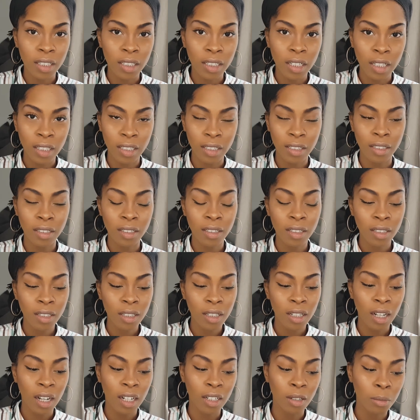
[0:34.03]
And
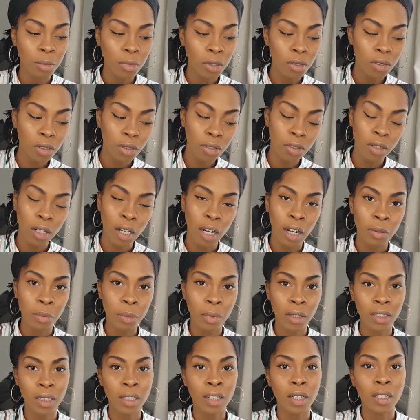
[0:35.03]
I'm not too sure how
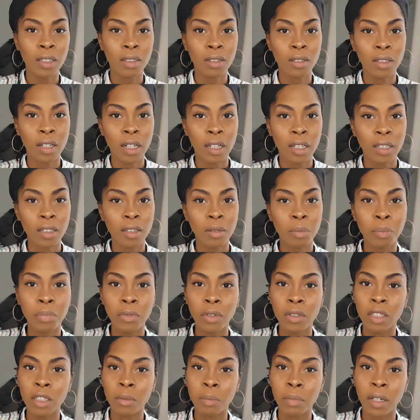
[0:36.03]
much it is on like
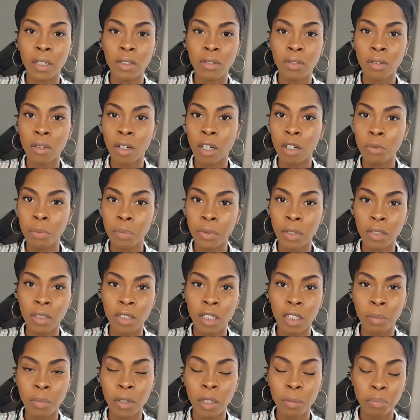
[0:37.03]
Beauty Bay or Cult
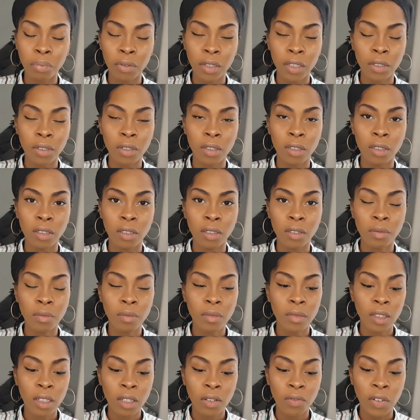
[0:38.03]
Beauty, but I'm pretty sure
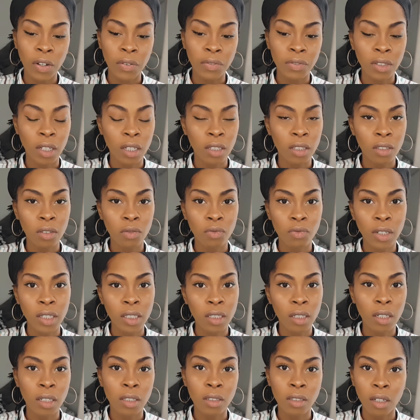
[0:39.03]
they've just
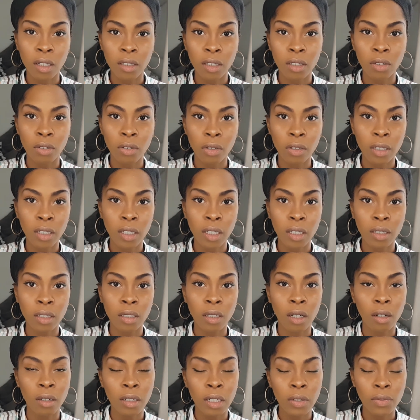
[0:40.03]
recently started stocking it. So
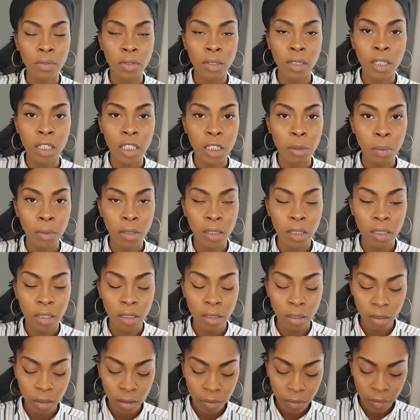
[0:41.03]
I'll leave all the links below.